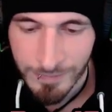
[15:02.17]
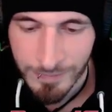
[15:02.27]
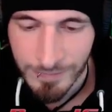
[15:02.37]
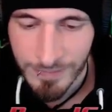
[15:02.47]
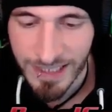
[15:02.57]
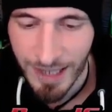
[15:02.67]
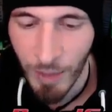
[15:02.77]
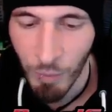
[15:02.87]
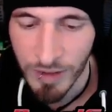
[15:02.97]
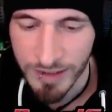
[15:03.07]
This, I
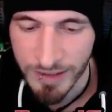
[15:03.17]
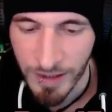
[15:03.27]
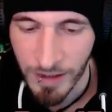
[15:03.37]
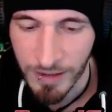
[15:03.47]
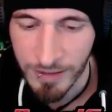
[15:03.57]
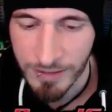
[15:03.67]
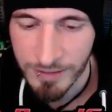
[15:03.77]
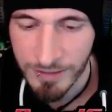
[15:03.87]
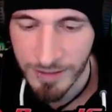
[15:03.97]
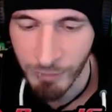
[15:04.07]
want this car
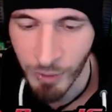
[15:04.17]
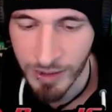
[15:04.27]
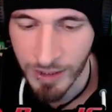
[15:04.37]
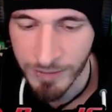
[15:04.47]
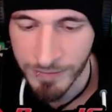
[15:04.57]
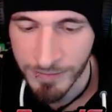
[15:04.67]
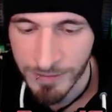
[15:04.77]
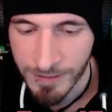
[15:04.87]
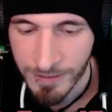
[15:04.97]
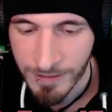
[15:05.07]
in real life.
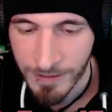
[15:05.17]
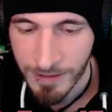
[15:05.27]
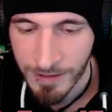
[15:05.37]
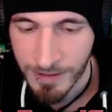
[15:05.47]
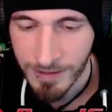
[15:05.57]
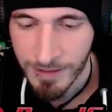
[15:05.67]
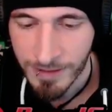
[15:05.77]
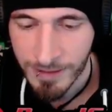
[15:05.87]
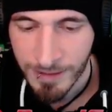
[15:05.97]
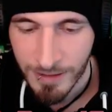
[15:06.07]

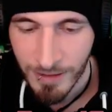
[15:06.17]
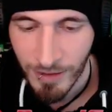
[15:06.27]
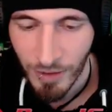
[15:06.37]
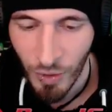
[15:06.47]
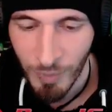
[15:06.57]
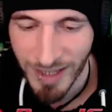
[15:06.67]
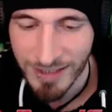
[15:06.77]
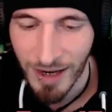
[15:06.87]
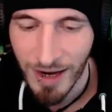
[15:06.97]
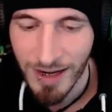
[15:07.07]
Oh my
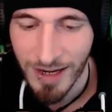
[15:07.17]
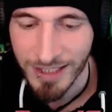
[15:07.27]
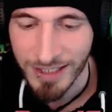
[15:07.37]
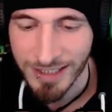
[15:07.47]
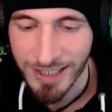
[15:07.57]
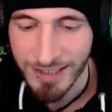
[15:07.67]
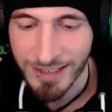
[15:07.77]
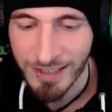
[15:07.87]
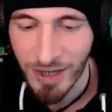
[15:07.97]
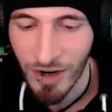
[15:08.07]
god, I should get
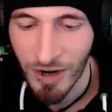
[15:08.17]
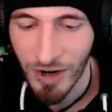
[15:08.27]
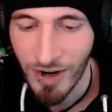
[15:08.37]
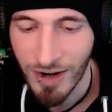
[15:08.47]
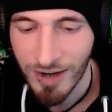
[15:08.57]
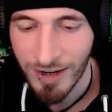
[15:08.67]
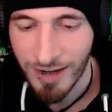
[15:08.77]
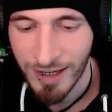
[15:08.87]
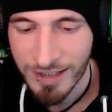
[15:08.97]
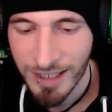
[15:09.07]
this car.
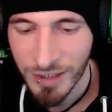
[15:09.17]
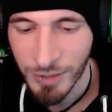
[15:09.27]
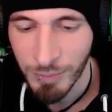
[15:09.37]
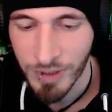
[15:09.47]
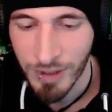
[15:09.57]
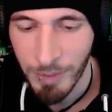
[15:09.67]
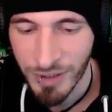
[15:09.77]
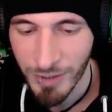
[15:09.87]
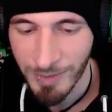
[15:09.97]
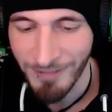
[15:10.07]
And then I should put a
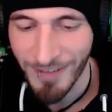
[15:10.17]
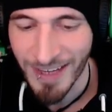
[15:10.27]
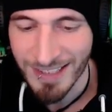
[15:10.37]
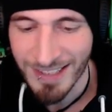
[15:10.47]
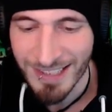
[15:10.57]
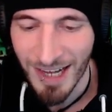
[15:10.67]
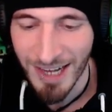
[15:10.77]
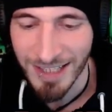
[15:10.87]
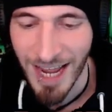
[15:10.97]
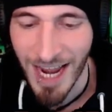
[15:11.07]
picture of my face on the side
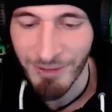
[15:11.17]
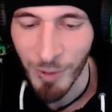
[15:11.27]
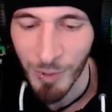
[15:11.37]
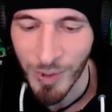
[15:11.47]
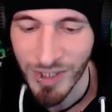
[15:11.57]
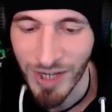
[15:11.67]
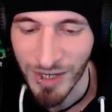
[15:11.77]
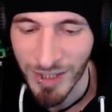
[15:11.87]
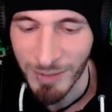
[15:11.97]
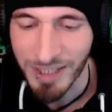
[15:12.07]
and everyone would know.
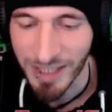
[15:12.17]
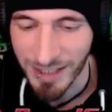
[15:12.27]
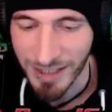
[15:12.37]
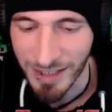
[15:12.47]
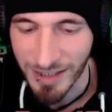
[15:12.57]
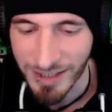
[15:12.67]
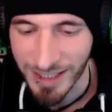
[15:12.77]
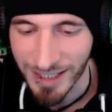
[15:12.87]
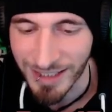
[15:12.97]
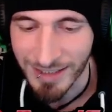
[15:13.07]
They'd be like, oh
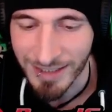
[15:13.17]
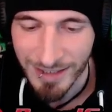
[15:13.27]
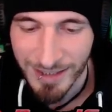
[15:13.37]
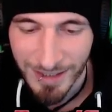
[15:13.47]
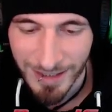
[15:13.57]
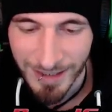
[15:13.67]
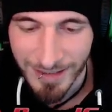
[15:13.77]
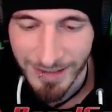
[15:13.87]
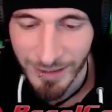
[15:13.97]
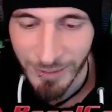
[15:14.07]
yeah, that's
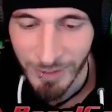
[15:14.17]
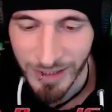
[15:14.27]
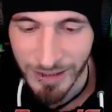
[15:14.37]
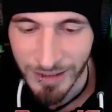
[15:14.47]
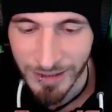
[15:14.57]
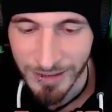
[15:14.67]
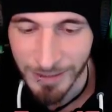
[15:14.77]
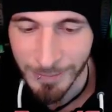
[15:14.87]
Jew Yep.